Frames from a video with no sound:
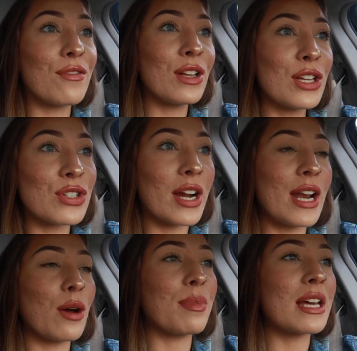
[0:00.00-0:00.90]
feelings right
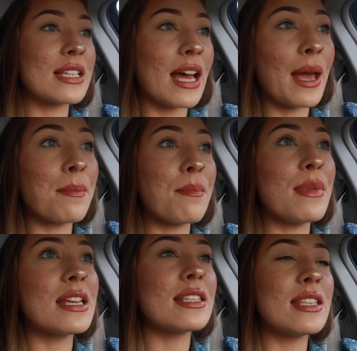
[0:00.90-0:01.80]
now because i
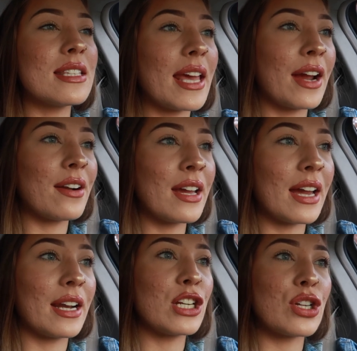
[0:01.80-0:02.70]
miss this
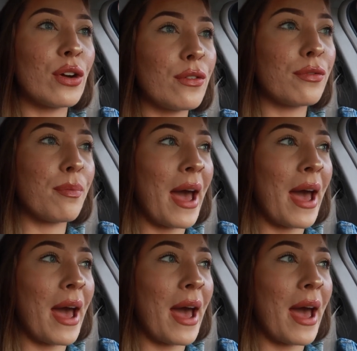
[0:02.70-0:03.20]
area and i drove